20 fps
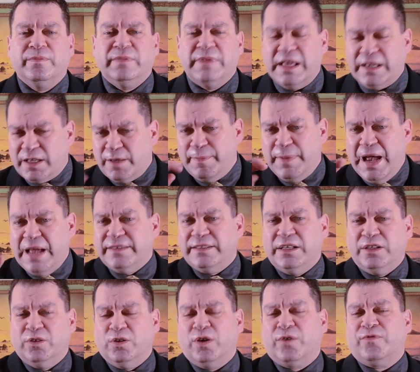That
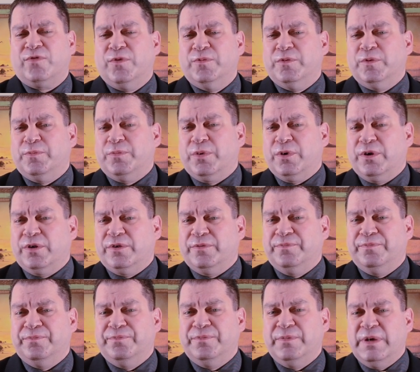commanding look from the bird
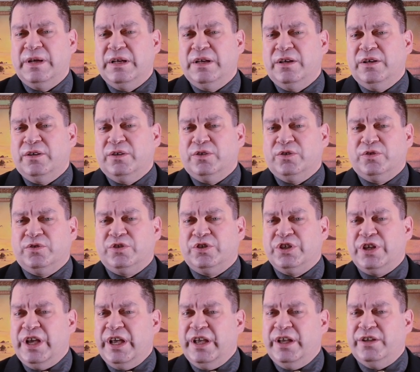
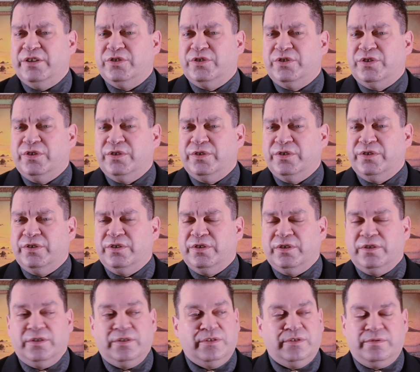changed
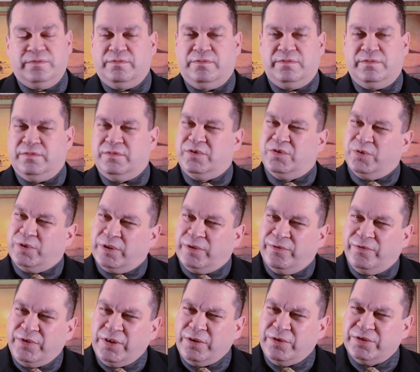to
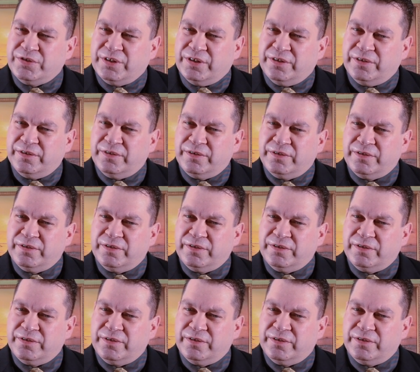confusion.